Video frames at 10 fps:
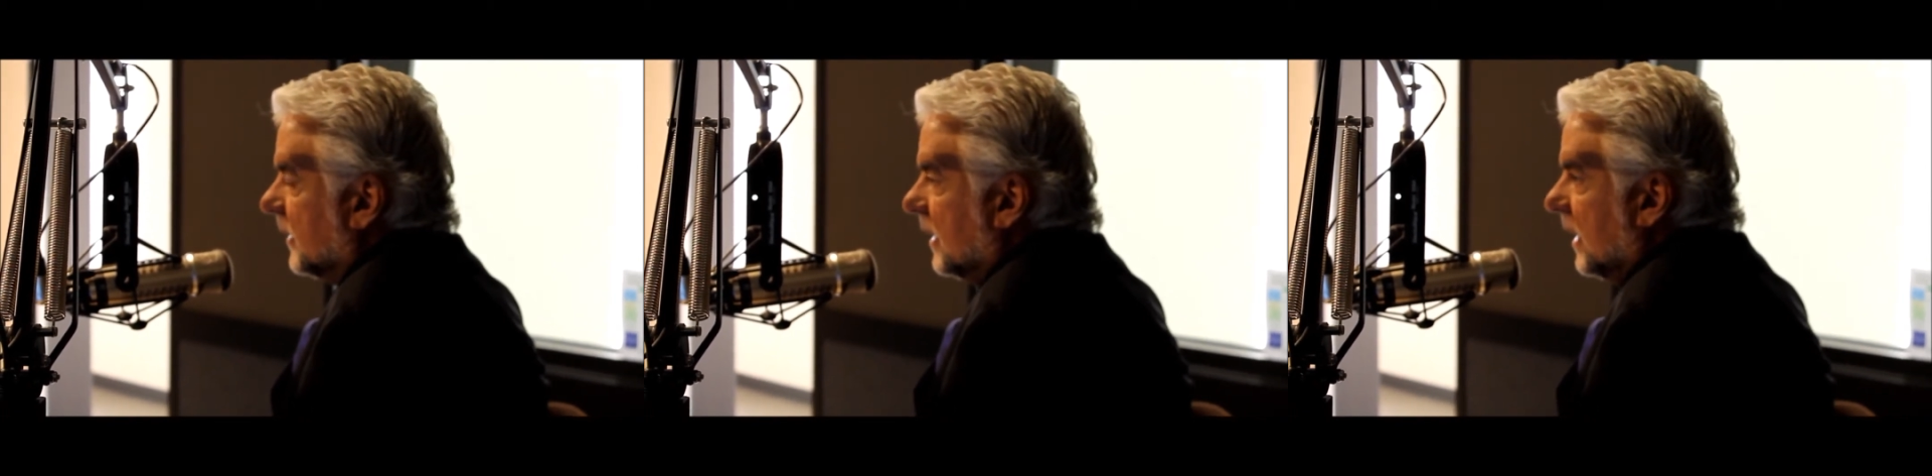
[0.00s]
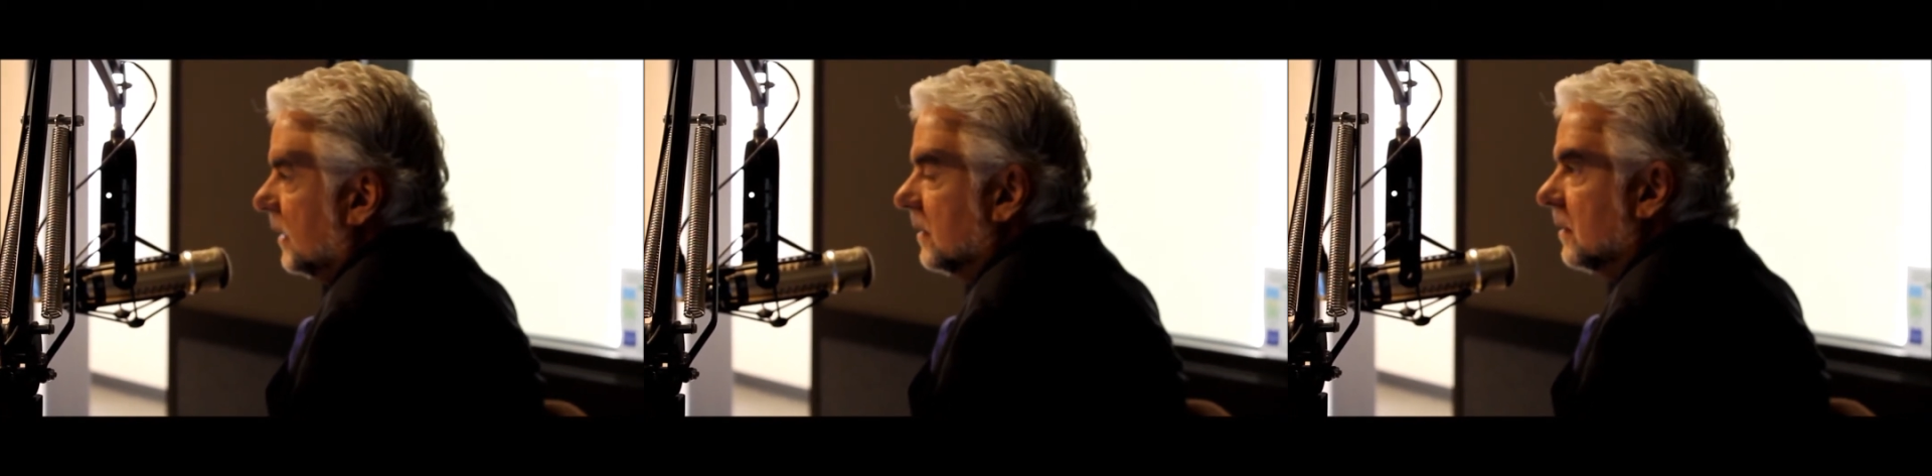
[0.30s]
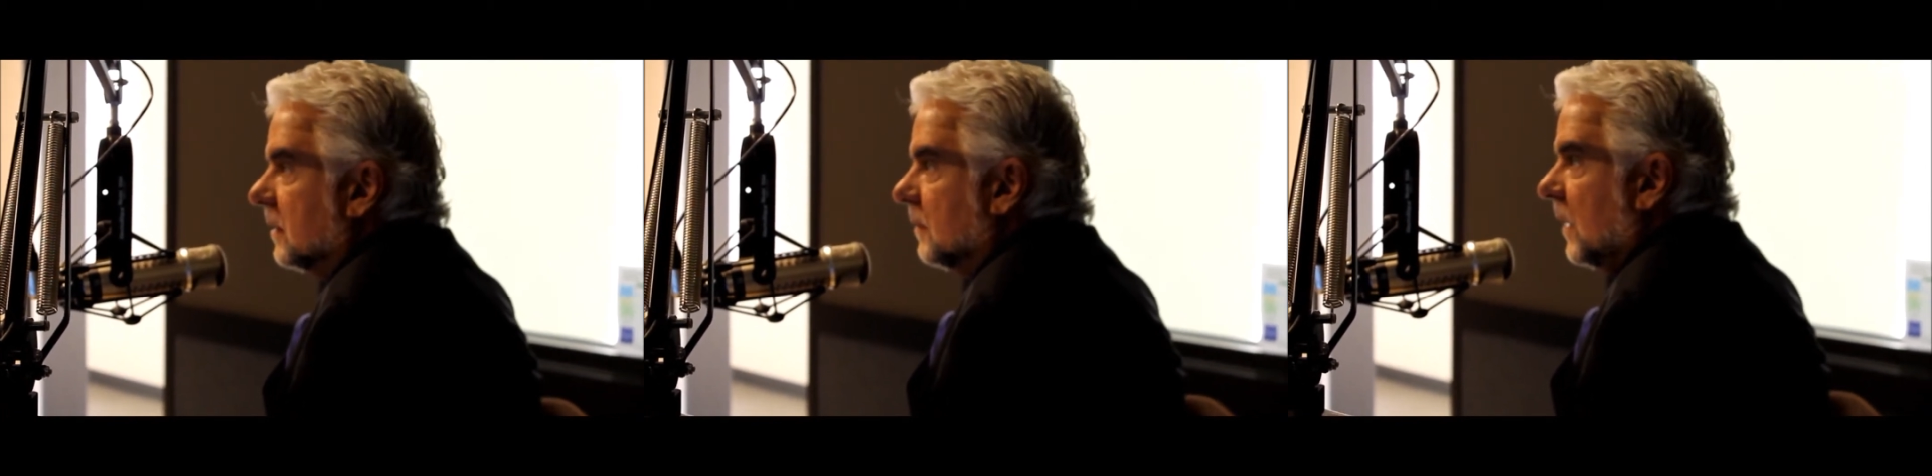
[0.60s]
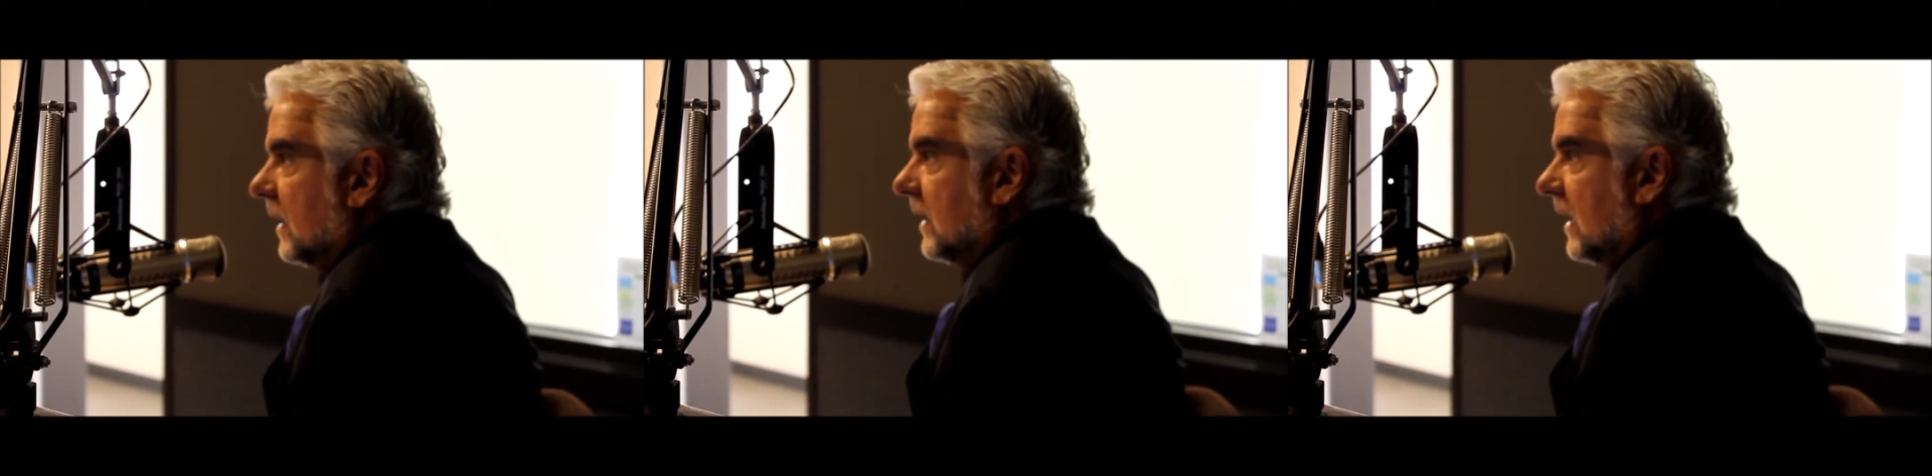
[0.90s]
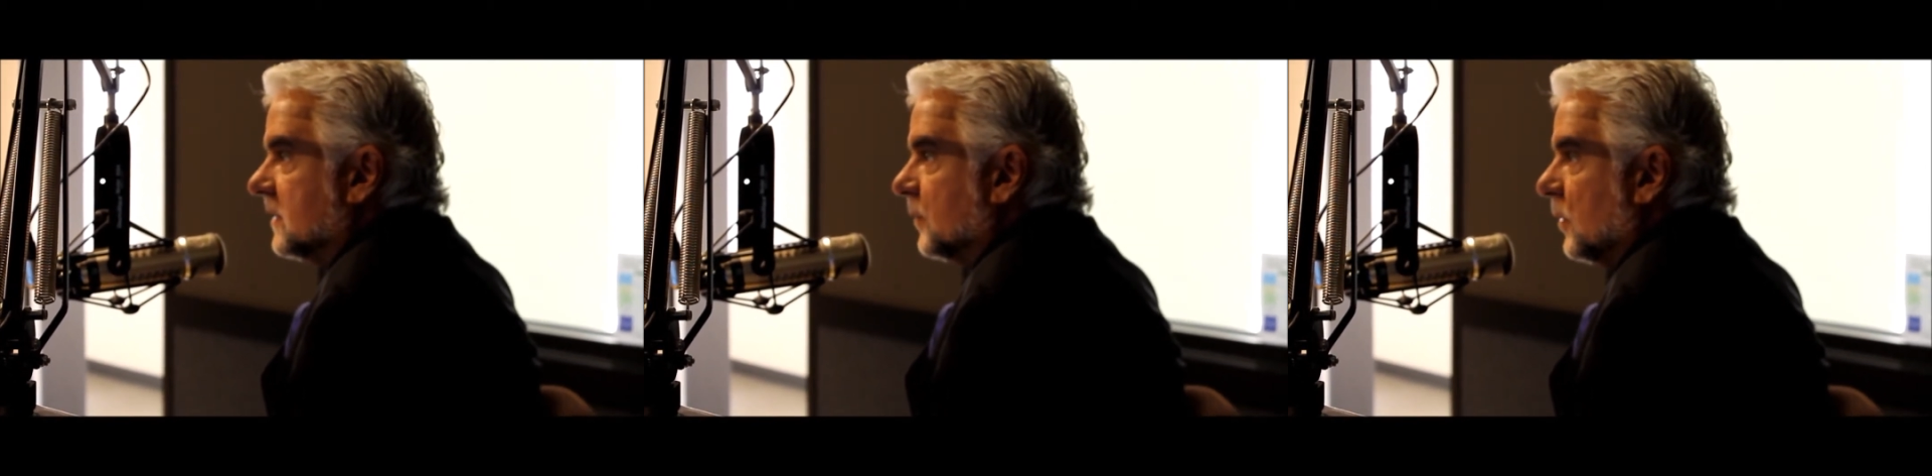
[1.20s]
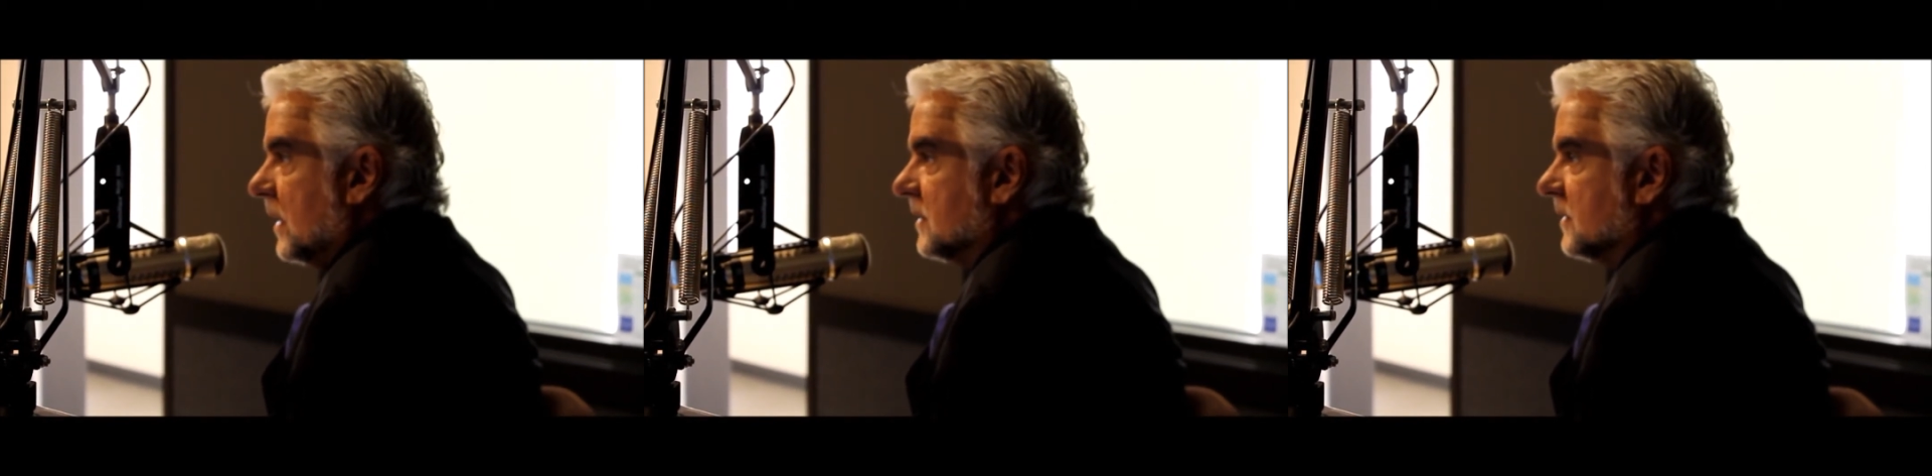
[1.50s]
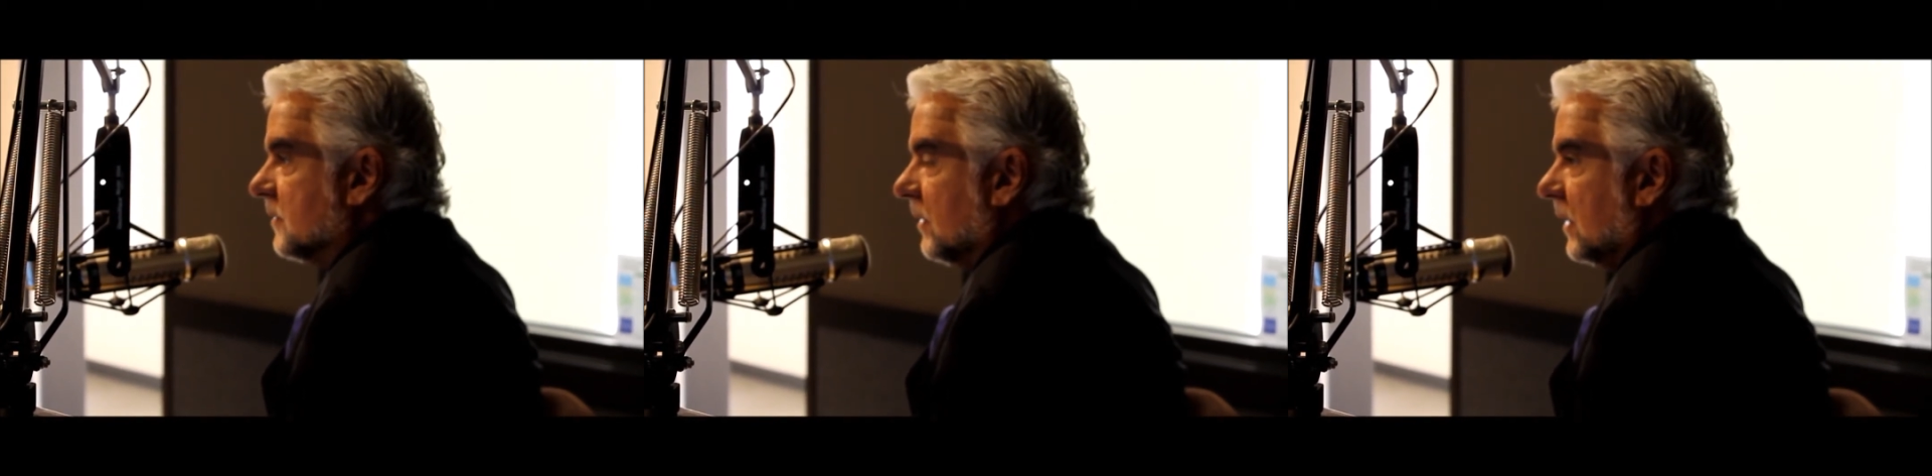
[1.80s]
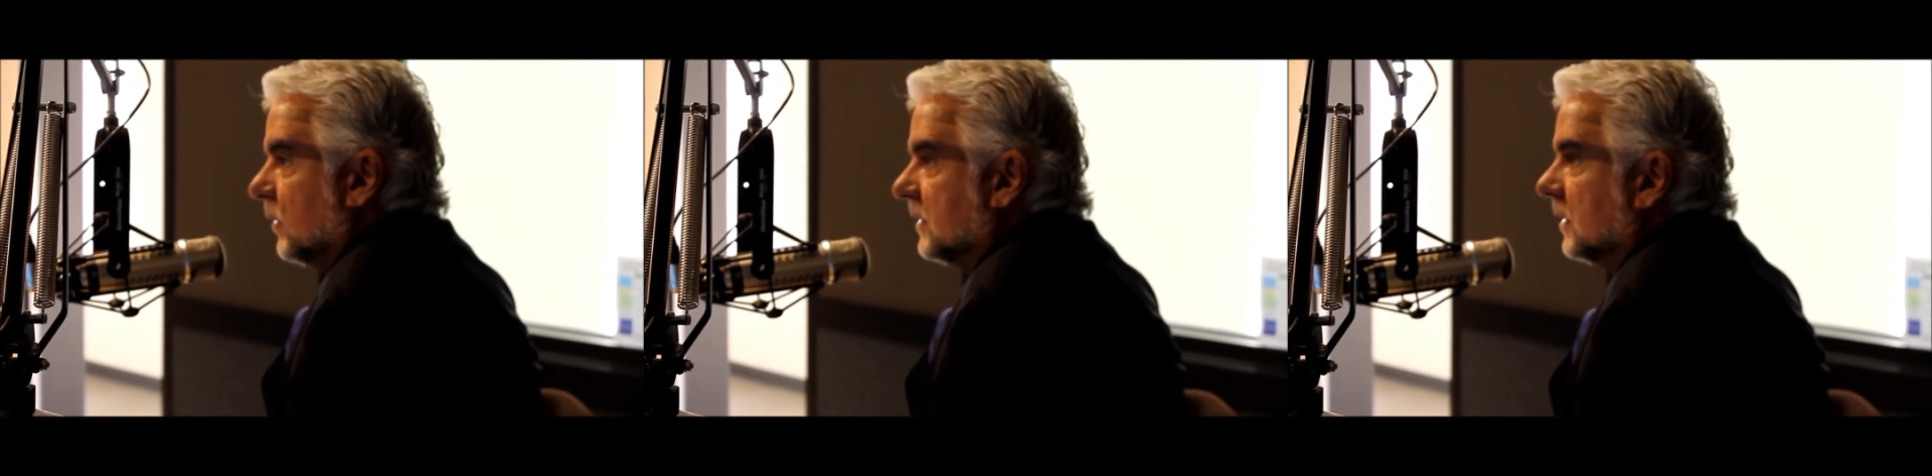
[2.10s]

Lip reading: And my aspirations when I went